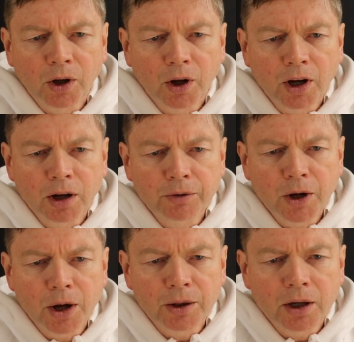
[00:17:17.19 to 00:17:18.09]
God our
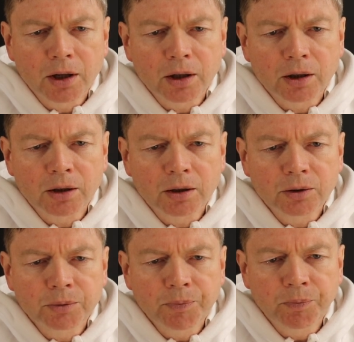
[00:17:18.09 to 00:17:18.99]

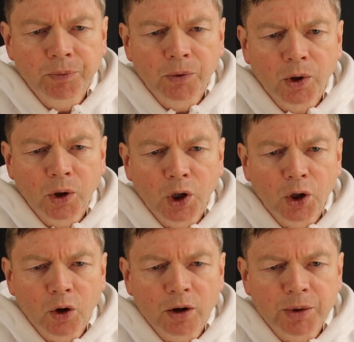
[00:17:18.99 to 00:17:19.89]
Father,
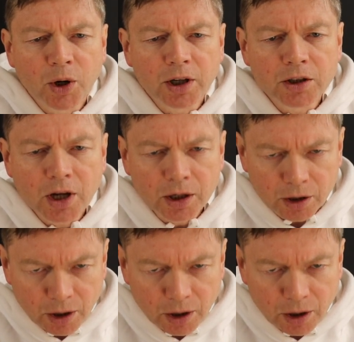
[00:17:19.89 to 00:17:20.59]
you appointed St.